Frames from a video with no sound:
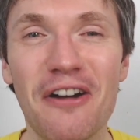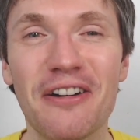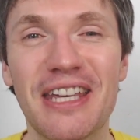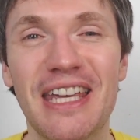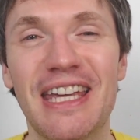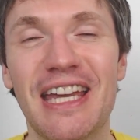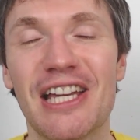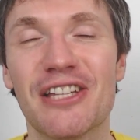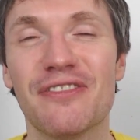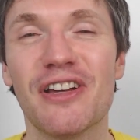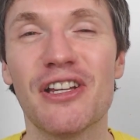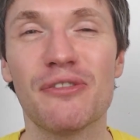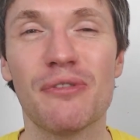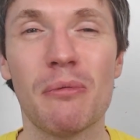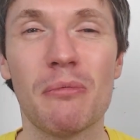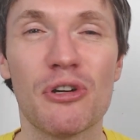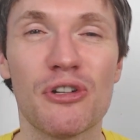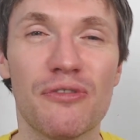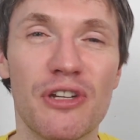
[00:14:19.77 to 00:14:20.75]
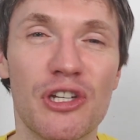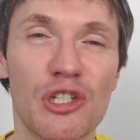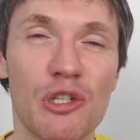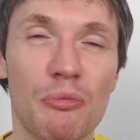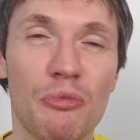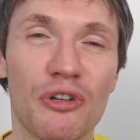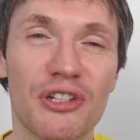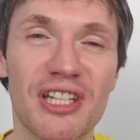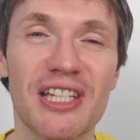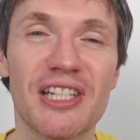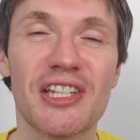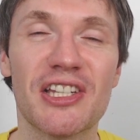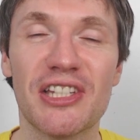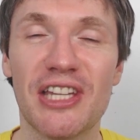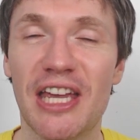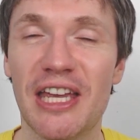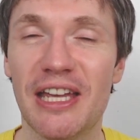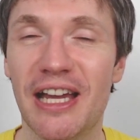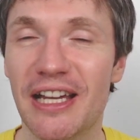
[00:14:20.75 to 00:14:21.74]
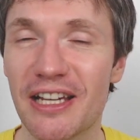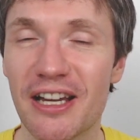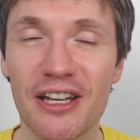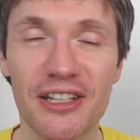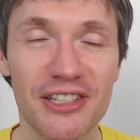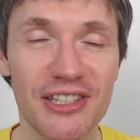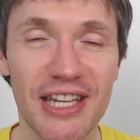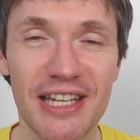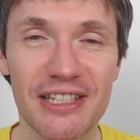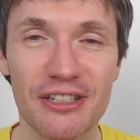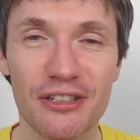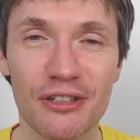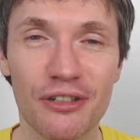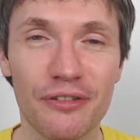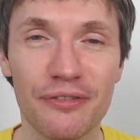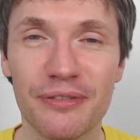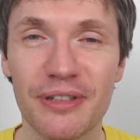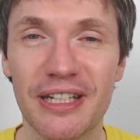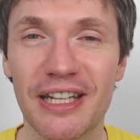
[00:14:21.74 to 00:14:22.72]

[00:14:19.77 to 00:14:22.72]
Okay, guys, thanks very much for your support. As I say, I can't say it enough,